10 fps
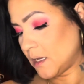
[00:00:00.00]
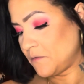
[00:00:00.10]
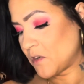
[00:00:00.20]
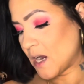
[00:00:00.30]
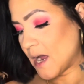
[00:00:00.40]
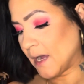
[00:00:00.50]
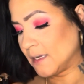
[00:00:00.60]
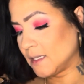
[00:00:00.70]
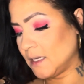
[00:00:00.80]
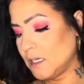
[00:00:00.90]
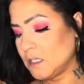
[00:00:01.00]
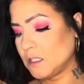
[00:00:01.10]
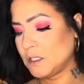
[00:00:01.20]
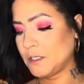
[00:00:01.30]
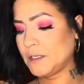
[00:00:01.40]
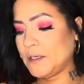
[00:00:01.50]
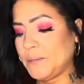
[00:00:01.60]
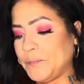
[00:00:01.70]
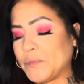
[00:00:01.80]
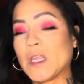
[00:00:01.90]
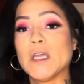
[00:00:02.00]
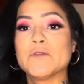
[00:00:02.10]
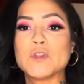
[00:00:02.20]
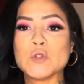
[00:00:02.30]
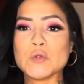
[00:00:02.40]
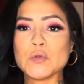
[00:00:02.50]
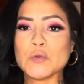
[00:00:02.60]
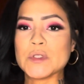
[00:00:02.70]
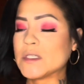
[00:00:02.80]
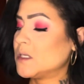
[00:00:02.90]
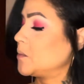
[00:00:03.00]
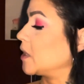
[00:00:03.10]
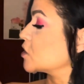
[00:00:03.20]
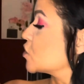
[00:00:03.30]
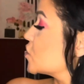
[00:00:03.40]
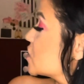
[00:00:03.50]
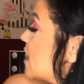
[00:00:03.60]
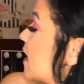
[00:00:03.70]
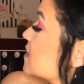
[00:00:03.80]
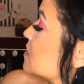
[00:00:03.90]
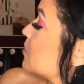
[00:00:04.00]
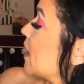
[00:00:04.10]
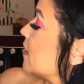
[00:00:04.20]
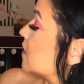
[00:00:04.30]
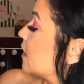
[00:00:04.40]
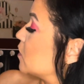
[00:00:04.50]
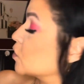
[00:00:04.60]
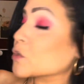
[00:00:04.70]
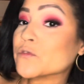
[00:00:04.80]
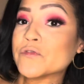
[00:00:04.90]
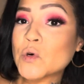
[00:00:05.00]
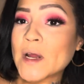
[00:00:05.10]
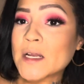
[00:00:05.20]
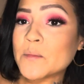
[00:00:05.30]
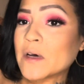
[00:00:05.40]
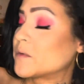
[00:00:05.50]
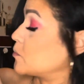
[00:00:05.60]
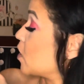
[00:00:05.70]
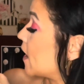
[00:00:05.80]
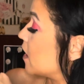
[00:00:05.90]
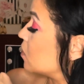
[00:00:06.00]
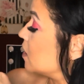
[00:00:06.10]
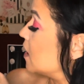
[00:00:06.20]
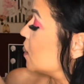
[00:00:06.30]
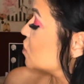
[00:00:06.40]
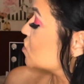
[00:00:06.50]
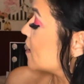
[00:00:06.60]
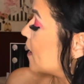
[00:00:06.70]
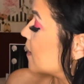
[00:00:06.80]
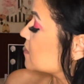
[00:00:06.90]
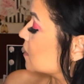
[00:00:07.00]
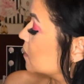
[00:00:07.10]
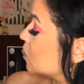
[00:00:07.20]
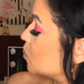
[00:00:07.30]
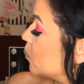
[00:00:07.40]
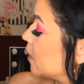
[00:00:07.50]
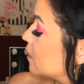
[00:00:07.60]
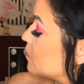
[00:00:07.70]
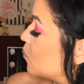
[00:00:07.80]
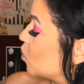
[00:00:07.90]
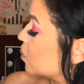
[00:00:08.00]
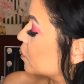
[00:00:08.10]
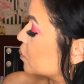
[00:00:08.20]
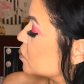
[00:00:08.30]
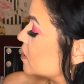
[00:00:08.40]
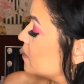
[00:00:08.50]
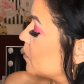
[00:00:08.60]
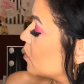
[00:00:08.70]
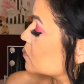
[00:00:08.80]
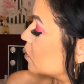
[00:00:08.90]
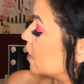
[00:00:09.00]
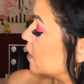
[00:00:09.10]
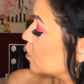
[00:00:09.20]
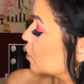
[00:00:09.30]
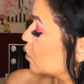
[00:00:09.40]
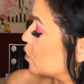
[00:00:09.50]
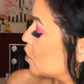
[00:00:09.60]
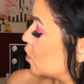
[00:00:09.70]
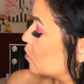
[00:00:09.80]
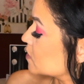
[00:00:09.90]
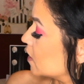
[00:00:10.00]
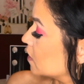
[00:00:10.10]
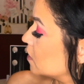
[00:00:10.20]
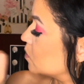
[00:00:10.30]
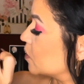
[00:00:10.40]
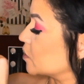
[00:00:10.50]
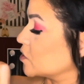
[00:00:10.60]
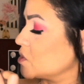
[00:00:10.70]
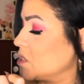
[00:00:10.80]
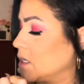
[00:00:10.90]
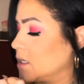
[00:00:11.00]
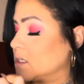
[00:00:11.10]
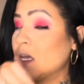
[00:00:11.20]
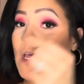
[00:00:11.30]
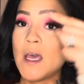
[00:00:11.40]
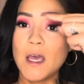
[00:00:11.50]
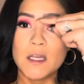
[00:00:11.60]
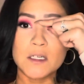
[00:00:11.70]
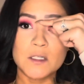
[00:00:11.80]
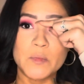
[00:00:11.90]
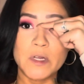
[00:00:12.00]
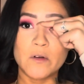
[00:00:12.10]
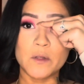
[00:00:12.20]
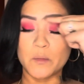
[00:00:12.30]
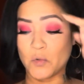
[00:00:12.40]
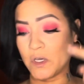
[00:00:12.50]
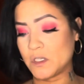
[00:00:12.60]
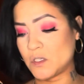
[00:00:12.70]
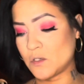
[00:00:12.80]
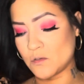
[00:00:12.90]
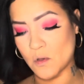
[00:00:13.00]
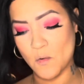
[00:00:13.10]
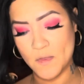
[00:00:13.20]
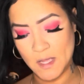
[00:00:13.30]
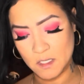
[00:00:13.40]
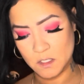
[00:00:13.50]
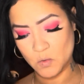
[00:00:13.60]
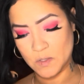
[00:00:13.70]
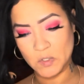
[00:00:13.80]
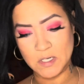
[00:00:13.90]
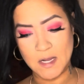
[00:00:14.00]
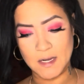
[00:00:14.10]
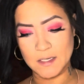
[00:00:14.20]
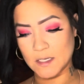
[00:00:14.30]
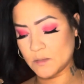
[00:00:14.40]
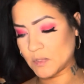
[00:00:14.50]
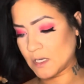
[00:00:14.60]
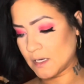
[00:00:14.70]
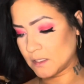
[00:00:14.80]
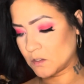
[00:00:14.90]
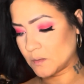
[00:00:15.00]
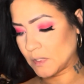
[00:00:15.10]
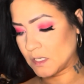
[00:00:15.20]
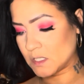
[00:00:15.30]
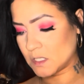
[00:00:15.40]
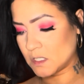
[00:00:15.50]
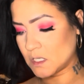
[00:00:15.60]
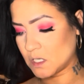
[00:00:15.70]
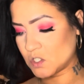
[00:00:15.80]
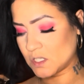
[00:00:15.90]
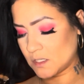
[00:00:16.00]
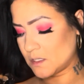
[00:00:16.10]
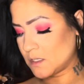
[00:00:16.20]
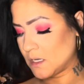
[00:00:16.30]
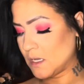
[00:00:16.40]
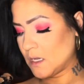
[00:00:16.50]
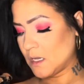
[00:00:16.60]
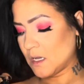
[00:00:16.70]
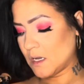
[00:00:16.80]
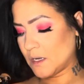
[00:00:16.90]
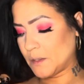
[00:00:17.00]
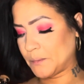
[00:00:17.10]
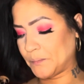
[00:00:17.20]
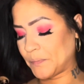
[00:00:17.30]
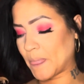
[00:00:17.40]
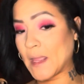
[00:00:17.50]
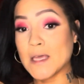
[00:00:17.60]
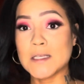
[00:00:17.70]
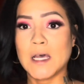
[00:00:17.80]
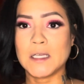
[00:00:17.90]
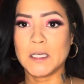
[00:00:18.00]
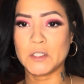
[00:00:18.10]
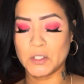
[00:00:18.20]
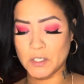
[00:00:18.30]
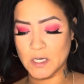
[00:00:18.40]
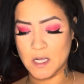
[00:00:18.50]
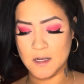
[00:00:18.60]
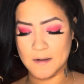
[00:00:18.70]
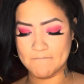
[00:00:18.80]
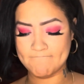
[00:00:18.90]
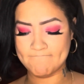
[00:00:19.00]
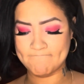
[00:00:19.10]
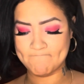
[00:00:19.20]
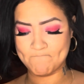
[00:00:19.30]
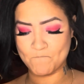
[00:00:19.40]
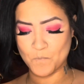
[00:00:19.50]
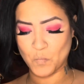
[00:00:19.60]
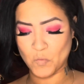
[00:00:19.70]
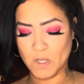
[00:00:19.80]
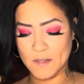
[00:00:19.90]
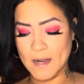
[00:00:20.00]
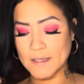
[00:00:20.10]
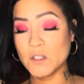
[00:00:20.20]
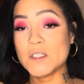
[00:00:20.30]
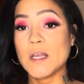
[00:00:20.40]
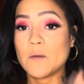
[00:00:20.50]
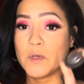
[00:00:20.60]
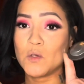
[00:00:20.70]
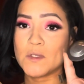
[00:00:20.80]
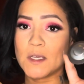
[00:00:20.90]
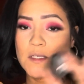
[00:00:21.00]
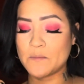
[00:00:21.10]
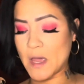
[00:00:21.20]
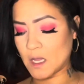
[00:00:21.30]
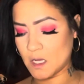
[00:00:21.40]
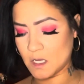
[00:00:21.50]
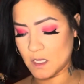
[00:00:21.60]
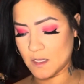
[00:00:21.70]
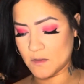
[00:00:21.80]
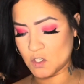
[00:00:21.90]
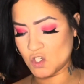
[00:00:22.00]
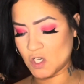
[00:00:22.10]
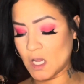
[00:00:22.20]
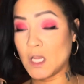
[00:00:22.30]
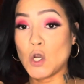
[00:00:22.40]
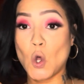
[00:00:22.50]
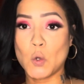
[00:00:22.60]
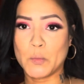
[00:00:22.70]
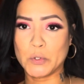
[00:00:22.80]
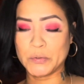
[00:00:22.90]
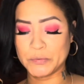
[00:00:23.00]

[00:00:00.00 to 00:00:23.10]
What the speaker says: for highlight, if you see the picture, she has some highlight on her forehead above the brow. She has a little bit more on her cheekbones and on her nose and a little on her chin and a little bit here on the bridge. So that's where I'm going to highlight. I'm going to highlight all the places that she's has highlighter. The highlighter today I'll be using is Becca in the shade Opal.